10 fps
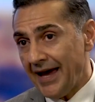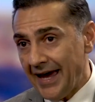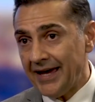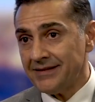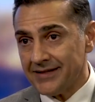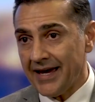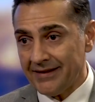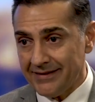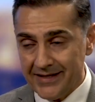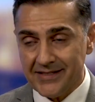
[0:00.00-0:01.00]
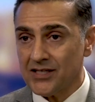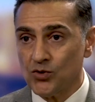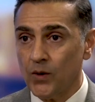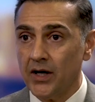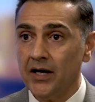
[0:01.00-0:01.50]
And this is
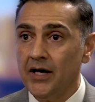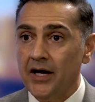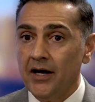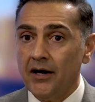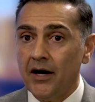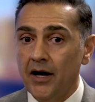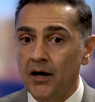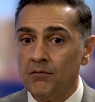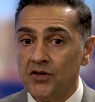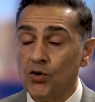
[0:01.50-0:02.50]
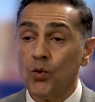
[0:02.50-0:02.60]
where the